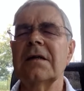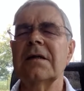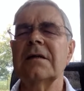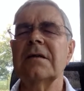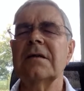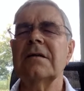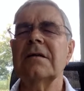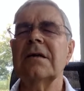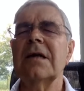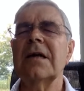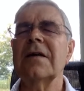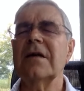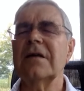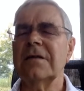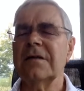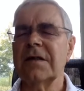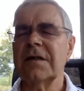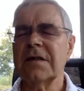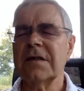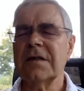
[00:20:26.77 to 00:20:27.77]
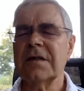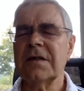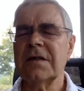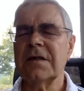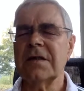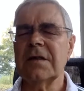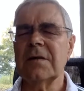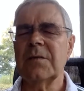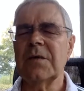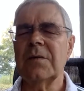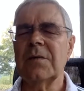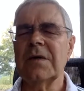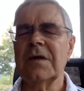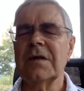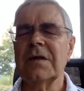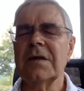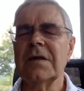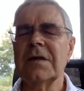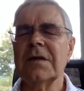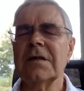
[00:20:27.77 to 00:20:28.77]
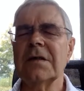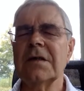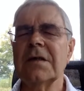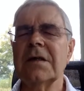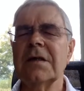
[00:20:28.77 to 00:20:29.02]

Don't let that disturb your mind.